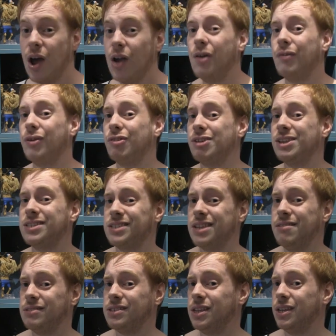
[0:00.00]
another great
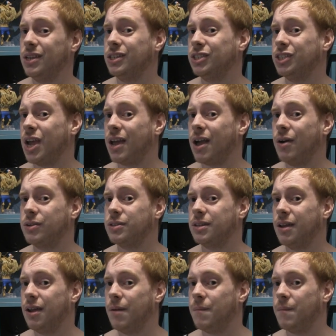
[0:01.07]
series that you can check out
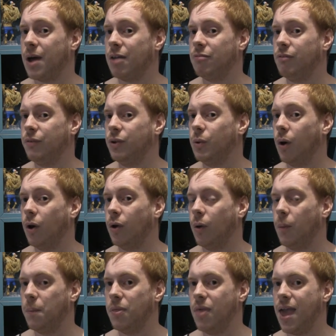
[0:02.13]
my review on
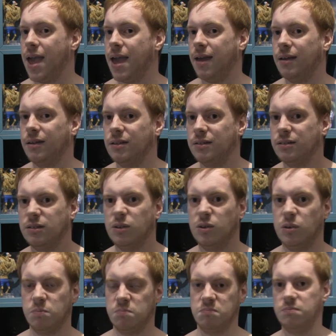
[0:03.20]
up there,
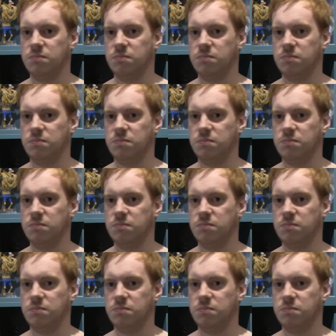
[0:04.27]
or